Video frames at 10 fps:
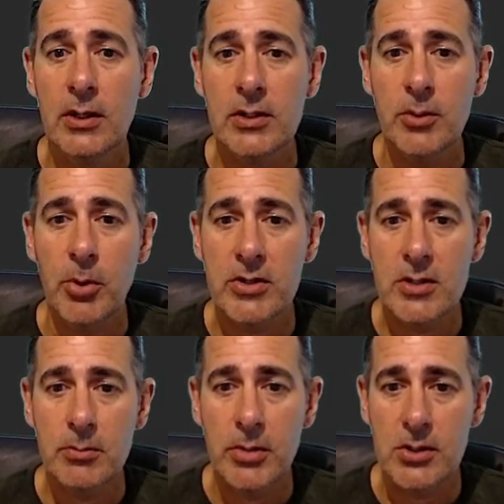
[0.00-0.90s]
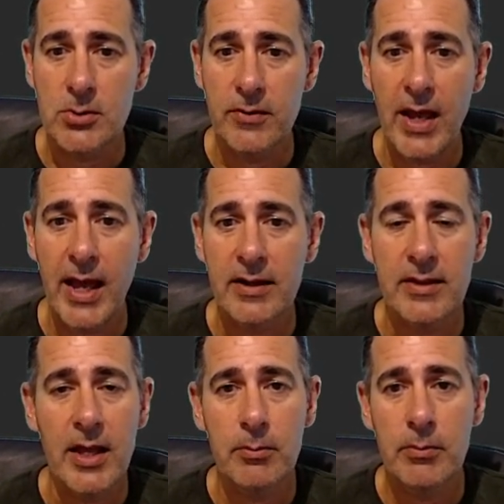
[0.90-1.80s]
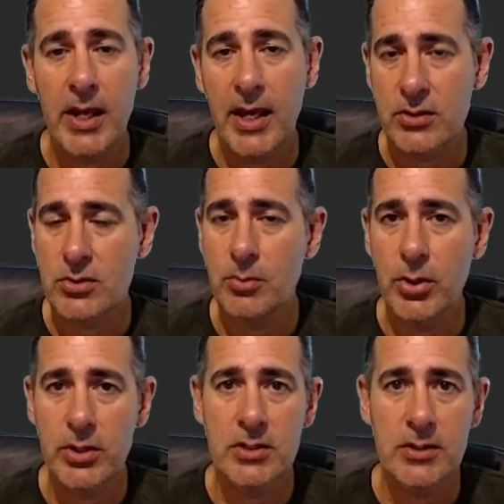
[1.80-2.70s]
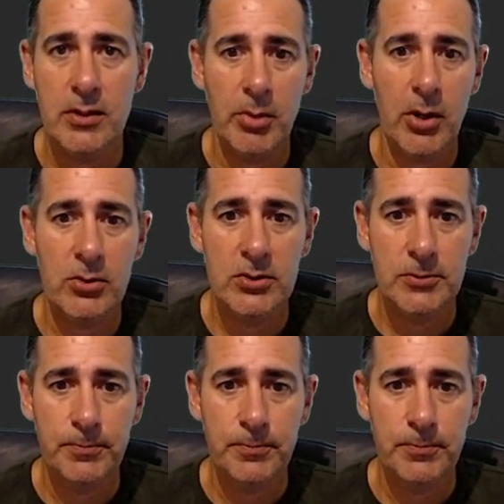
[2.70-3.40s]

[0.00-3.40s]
deposit because we've added that extra purchase of the Pulse.